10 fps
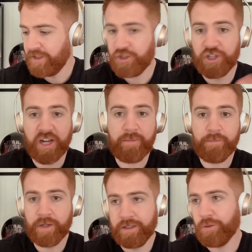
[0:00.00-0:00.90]

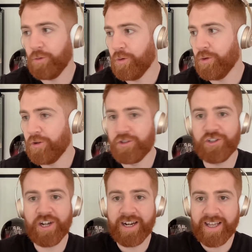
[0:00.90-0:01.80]
Jim or
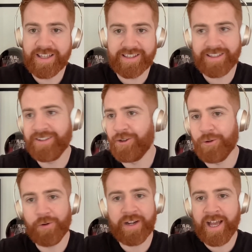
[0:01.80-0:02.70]
Janet
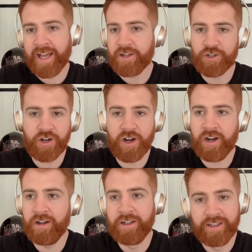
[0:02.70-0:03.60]
who are in
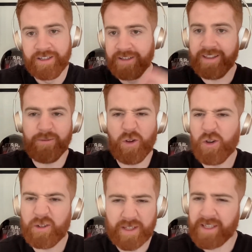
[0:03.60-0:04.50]
HR. They've
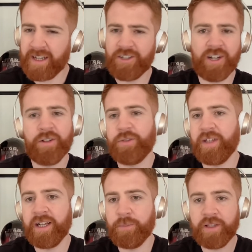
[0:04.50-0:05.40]
heard of this agile
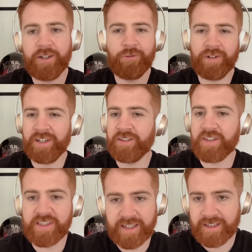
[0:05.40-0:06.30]
thing, but they don't really
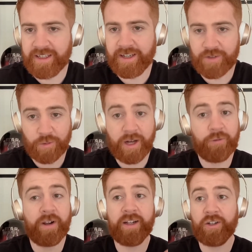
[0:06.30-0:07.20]
understand it. So I'll
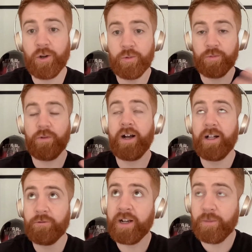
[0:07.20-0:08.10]
write
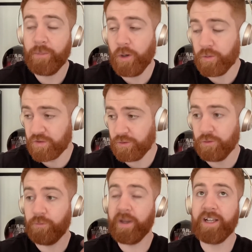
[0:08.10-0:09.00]
a post
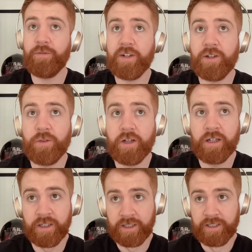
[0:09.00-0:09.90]
or make a video that
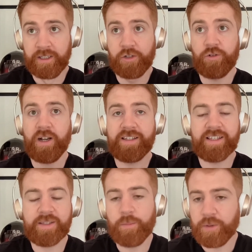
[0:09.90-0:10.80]
tries to
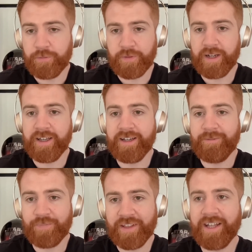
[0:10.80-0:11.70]
simplify it,
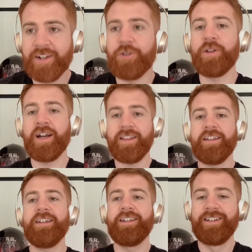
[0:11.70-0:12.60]
and then you get
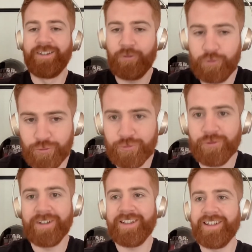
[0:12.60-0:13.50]
the,
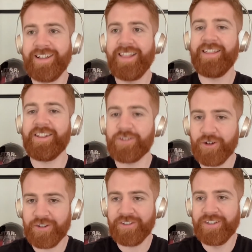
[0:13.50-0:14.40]
whew, that's not.